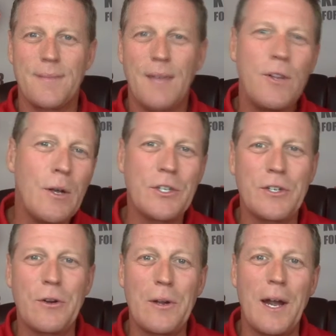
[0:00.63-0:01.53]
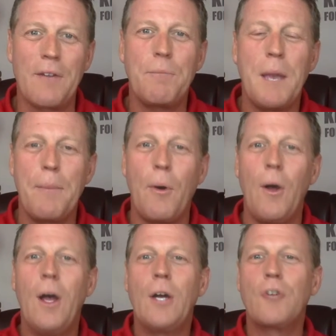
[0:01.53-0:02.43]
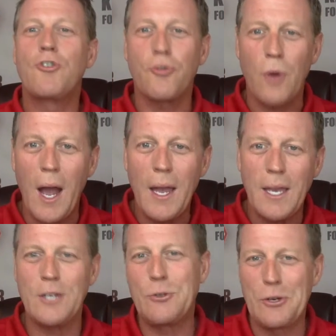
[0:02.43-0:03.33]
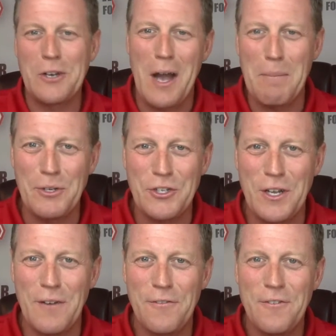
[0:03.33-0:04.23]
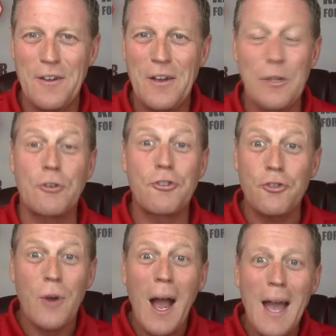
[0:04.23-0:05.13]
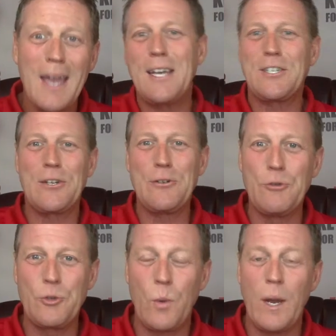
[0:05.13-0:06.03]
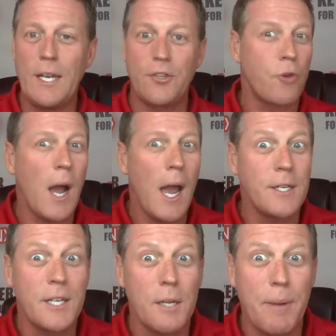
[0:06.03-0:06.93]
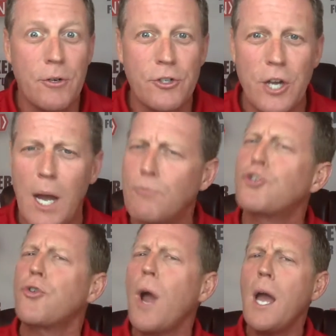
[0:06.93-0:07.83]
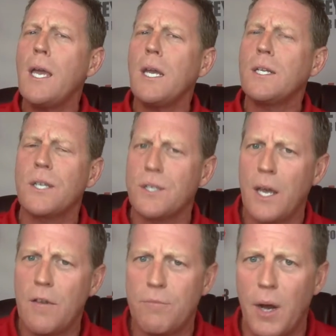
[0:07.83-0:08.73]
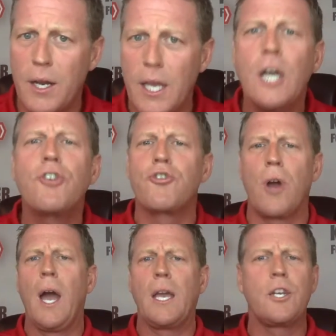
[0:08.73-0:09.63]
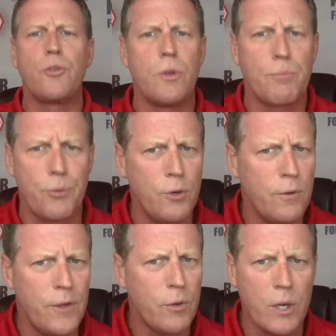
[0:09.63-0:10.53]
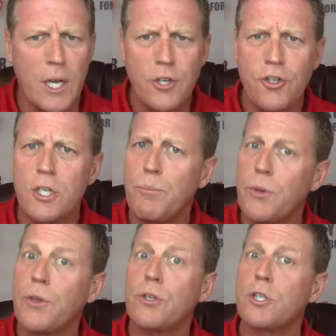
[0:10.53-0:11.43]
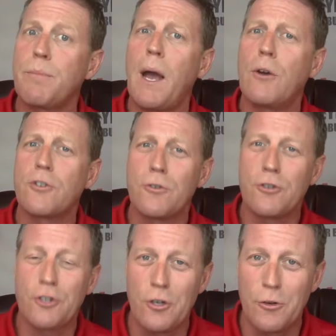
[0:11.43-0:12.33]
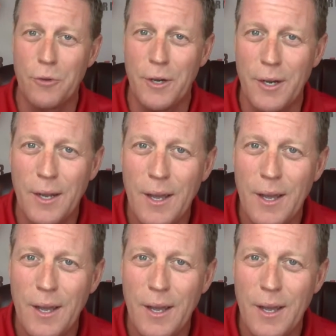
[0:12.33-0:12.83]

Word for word: Have you noticed there are a lot of people trying to accomplish stuff? They're trying to lose weight, trying to get a better job, trying to save money, trying to improve their relationship with their spouse or their children.